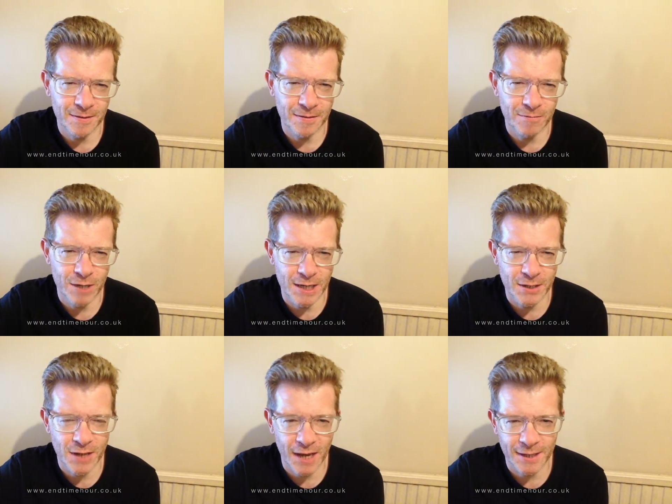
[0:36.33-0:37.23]
really
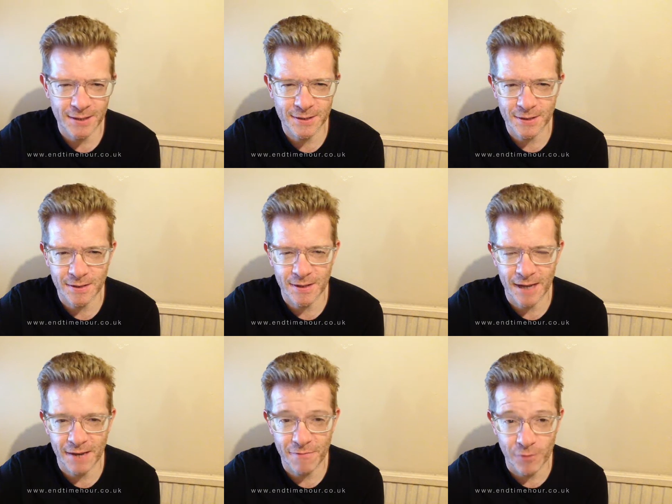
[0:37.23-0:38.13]
takes
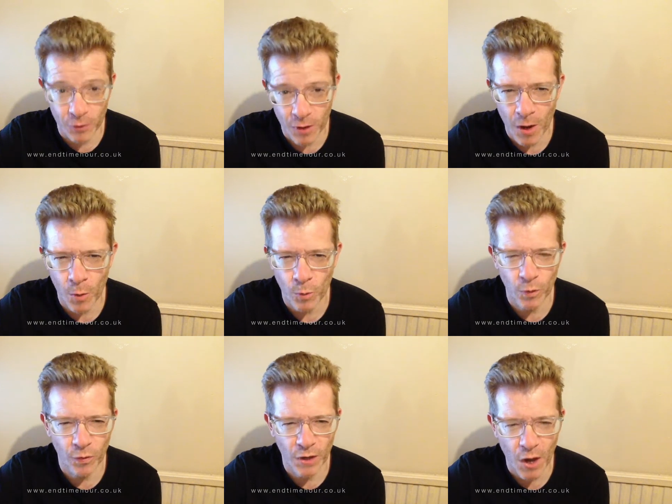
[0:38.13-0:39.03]
a foothold
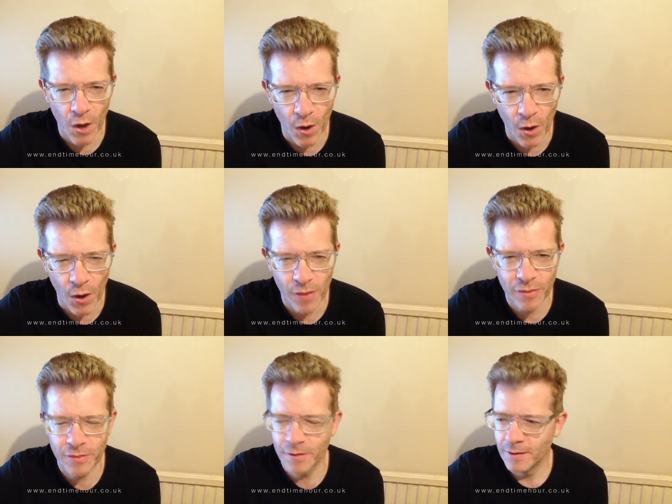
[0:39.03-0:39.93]
on the earth,